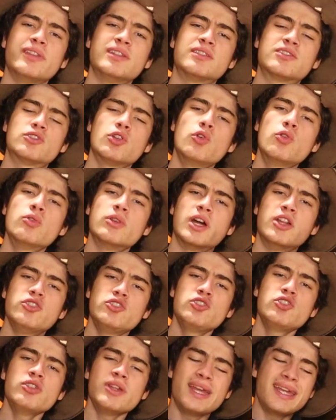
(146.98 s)
installed a
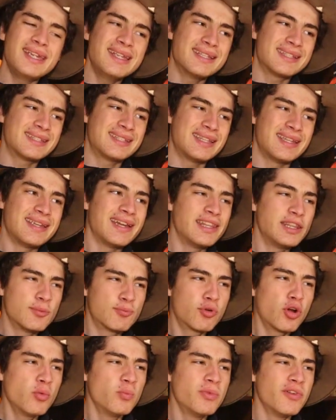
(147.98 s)
new ESC, and the
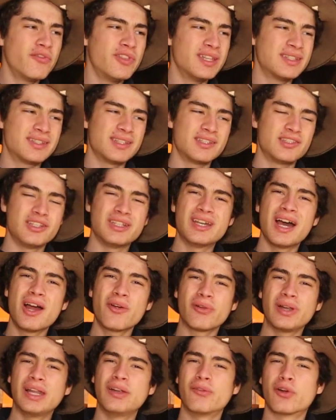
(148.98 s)
problem with this is you
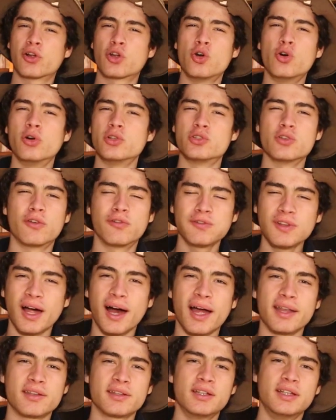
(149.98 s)
can't really record your
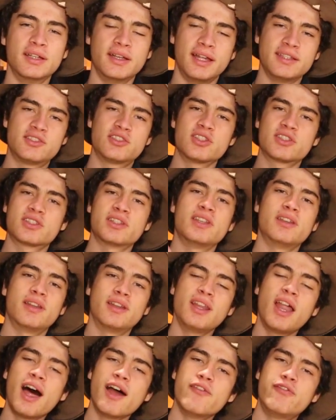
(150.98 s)
flight. It's just a
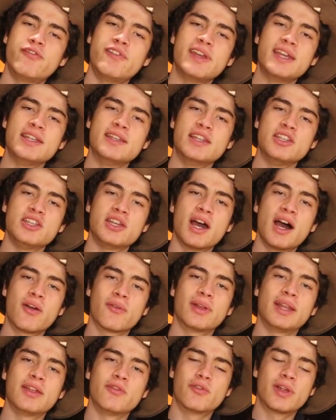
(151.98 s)
live feed and you can't
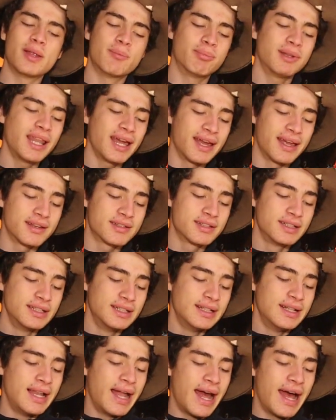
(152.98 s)
really replay it.
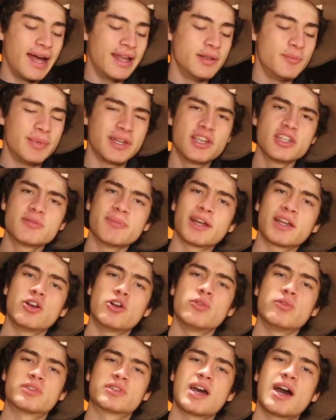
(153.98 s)
And because my
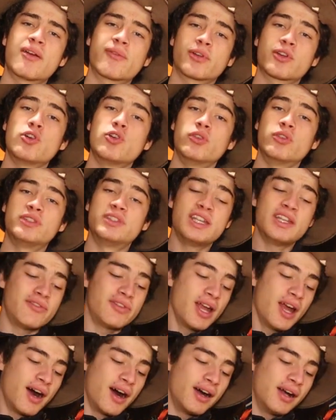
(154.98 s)
goggles can't record
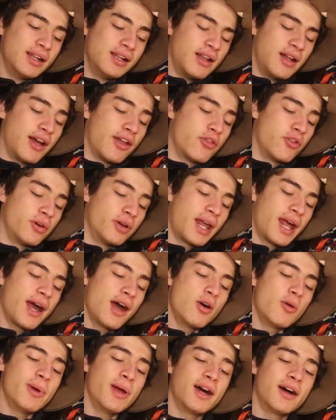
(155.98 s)
DVR, I thought,
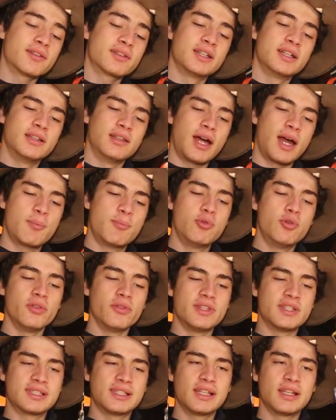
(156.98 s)
how about I
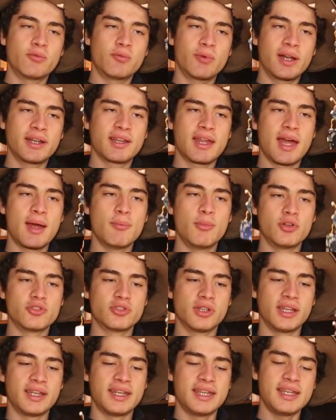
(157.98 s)
put this little RunCam
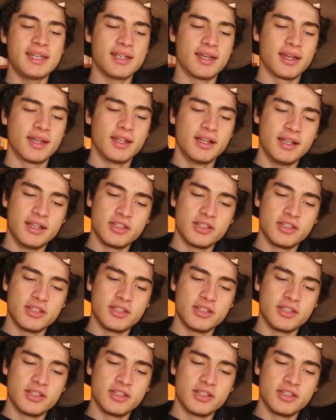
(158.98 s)
module in here.